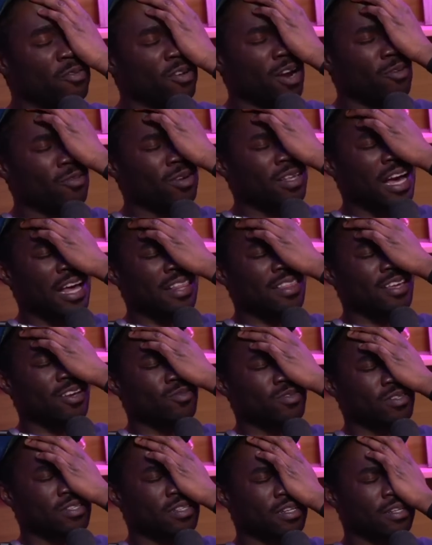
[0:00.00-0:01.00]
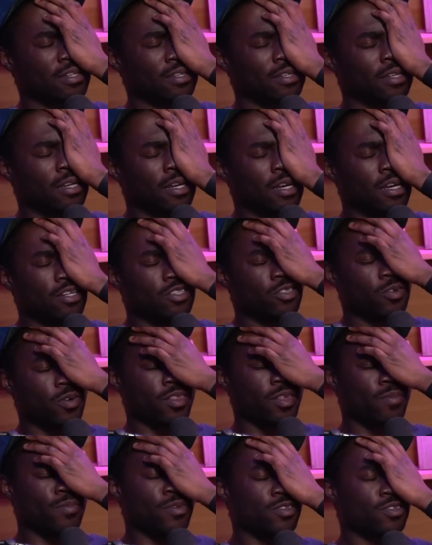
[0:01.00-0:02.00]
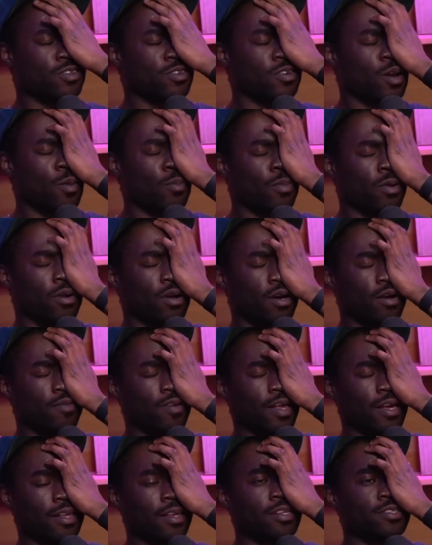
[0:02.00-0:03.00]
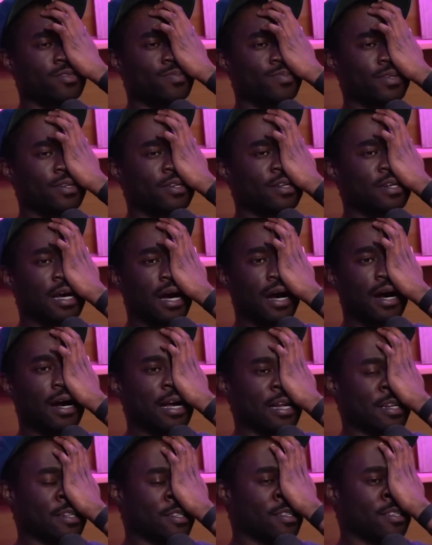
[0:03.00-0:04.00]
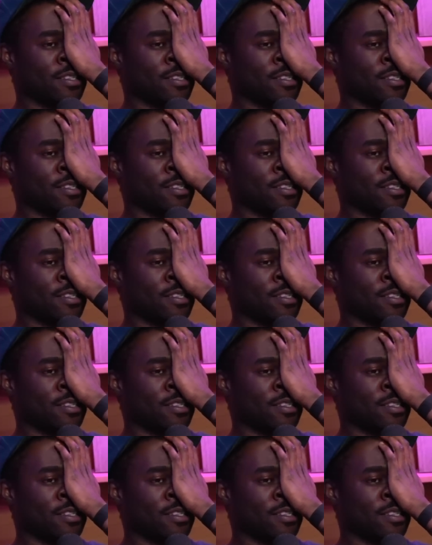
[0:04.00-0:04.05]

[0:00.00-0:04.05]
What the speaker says: forgot I think it was during the musical number of like Let's Be Gods.